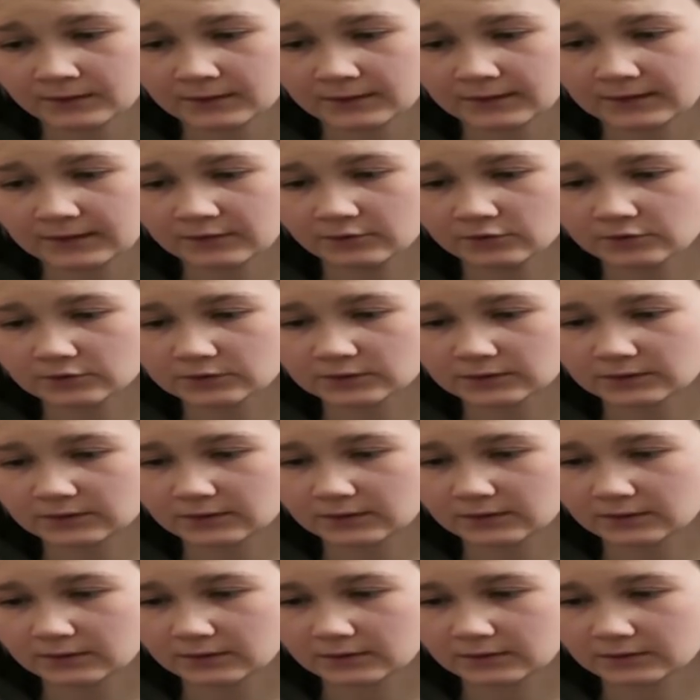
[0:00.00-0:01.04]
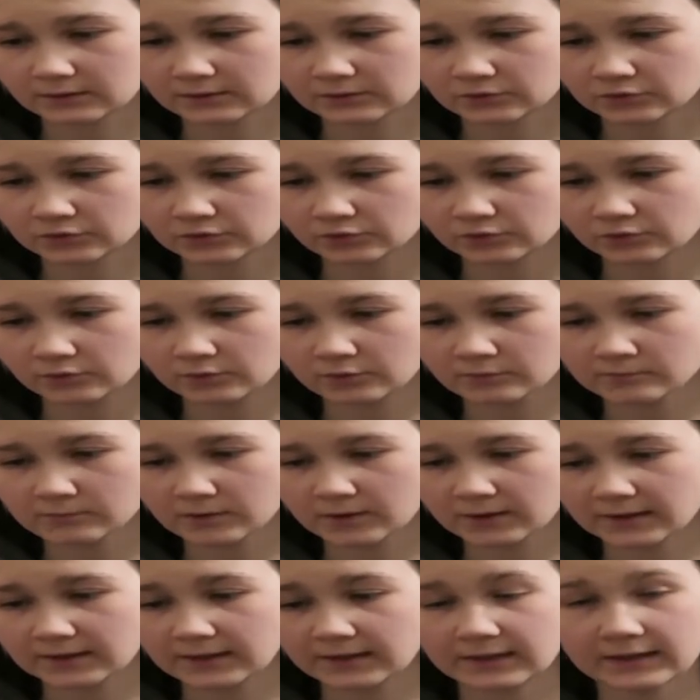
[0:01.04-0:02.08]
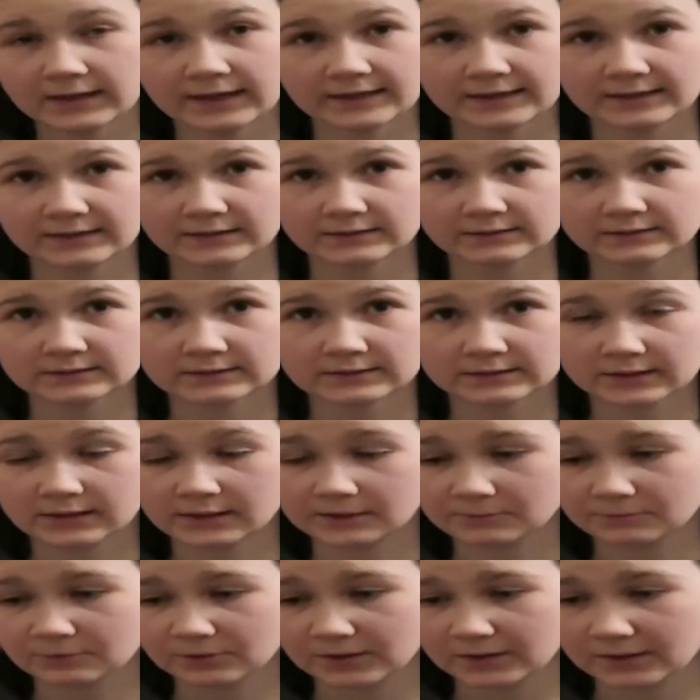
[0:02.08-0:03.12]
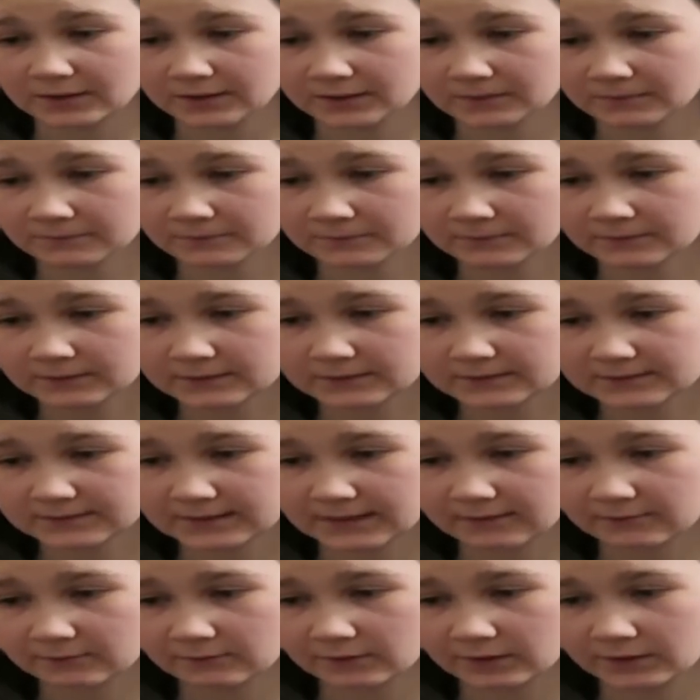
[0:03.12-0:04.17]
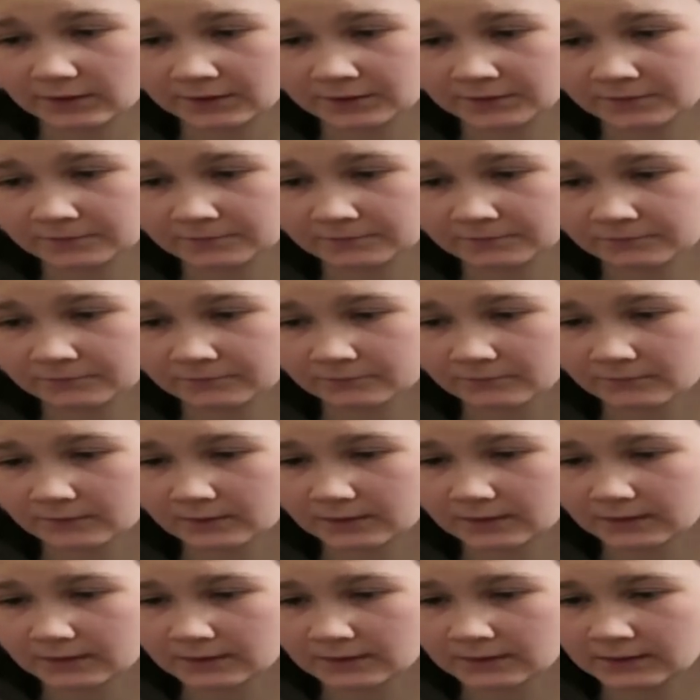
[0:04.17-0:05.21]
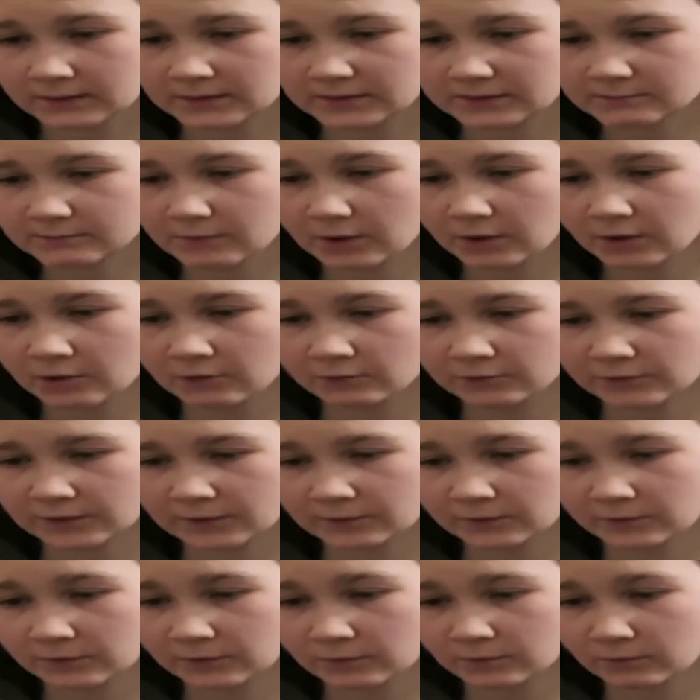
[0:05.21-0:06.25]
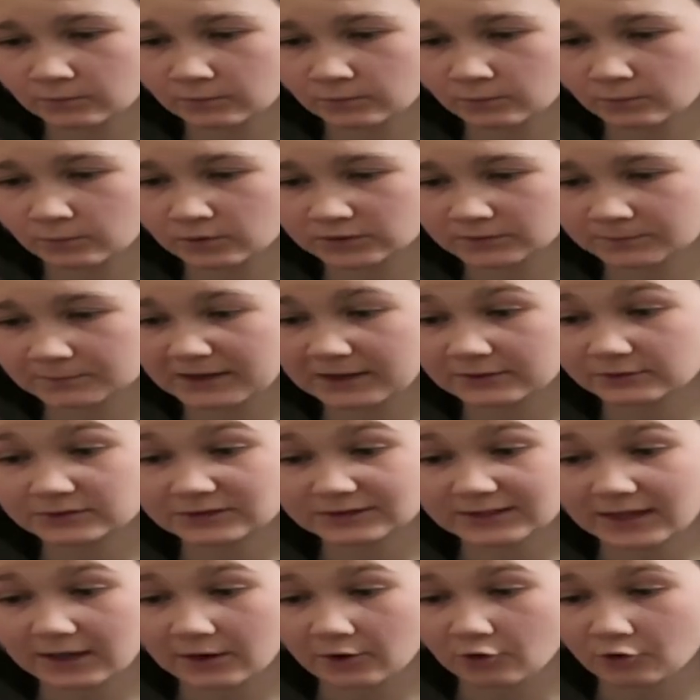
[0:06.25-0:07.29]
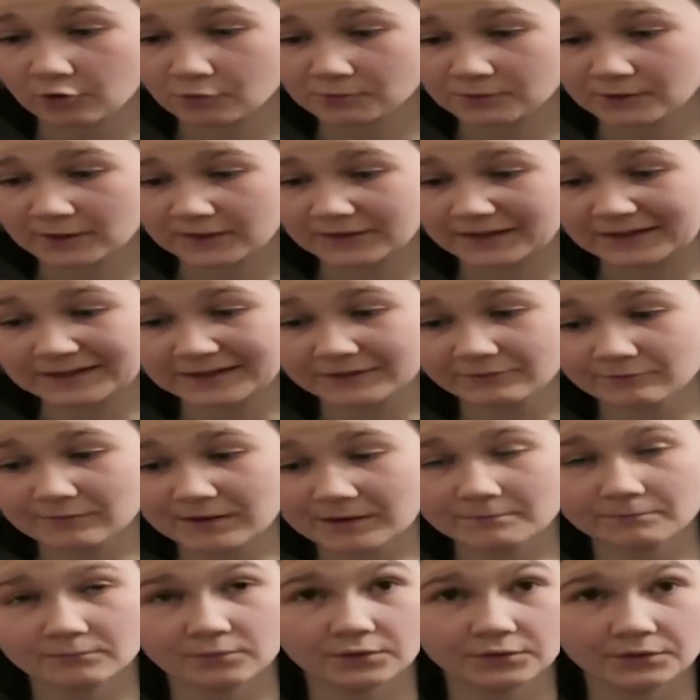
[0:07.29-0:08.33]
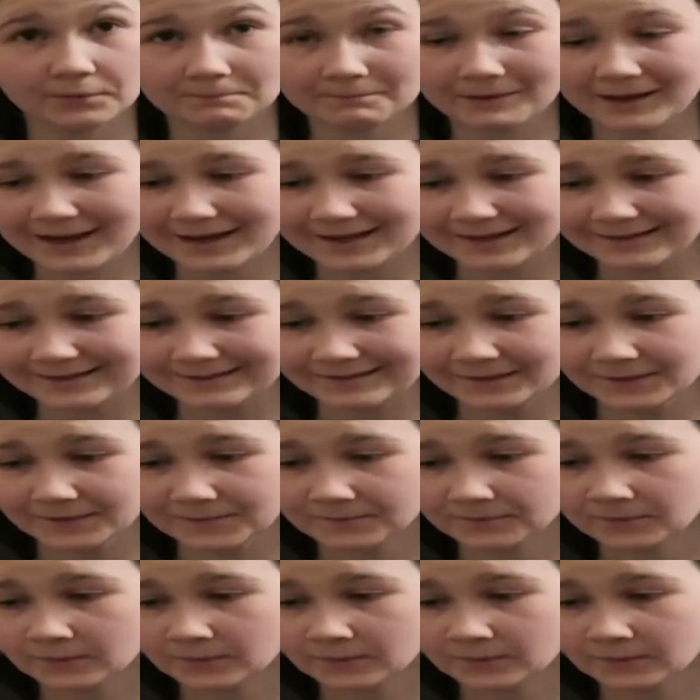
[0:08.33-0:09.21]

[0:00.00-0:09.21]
He saw Hermione laying sleepily, soundly. He smiled and was about to get up, and then he remembered the pain